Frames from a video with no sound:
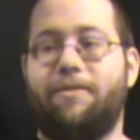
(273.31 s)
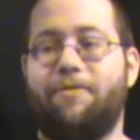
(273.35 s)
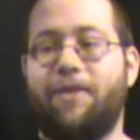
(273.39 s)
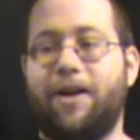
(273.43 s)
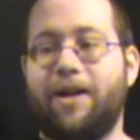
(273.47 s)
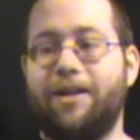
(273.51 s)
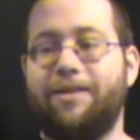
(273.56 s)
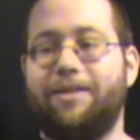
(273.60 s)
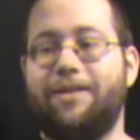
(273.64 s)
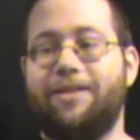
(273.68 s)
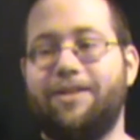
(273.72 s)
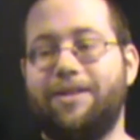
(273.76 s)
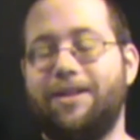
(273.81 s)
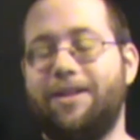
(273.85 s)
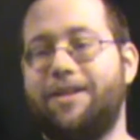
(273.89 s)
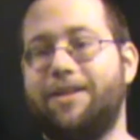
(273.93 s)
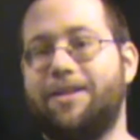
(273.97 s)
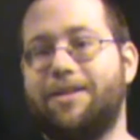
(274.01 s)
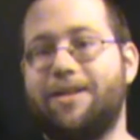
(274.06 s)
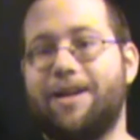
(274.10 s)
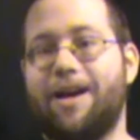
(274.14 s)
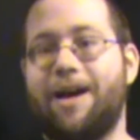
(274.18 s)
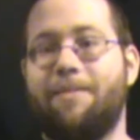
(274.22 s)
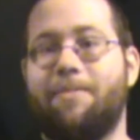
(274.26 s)
finally
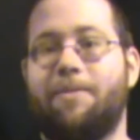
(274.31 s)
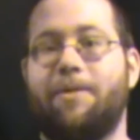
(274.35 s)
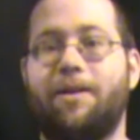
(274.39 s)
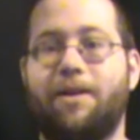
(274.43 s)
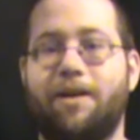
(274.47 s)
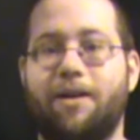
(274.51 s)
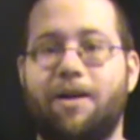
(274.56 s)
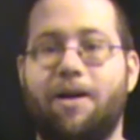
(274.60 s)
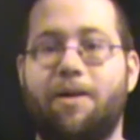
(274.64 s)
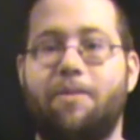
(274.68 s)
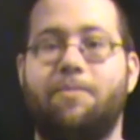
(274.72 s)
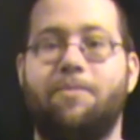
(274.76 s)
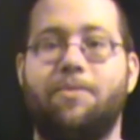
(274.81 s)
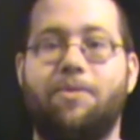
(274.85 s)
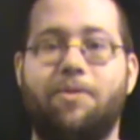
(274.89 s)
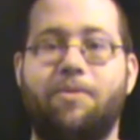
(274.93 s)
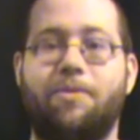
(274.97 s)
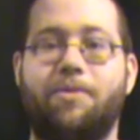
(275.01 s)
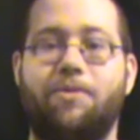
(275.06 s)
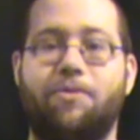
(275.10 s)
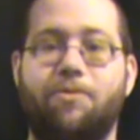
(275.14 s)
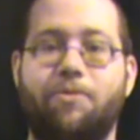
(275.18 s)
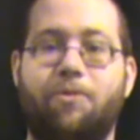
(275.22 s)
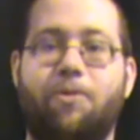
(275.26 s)
seeing this topic come
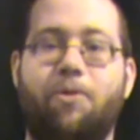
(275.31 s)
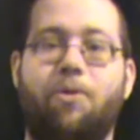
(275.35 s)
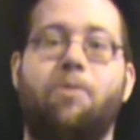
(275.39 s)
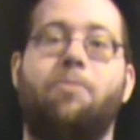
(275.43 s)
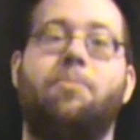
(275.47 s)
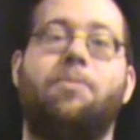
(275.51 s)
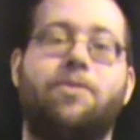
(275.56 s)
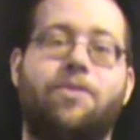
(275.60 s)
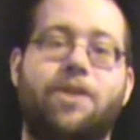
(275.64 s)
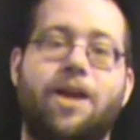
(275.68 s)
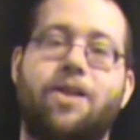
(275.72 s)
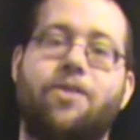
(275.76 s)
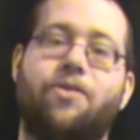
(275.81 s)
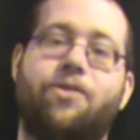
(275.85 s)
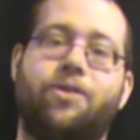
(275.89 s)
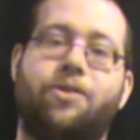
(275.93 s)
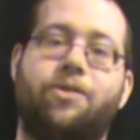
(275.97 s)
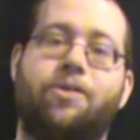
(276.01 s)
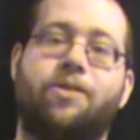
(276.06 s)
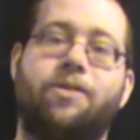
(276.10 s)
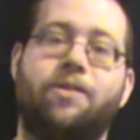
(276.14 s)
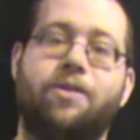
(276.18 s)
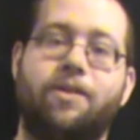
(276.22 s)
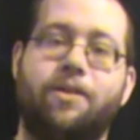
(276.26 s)
to its full
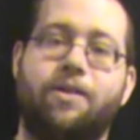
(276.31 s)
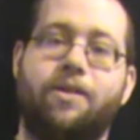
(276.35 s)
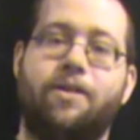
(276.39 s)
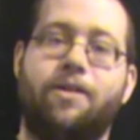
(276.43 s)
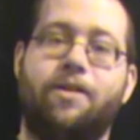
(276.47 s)
potential,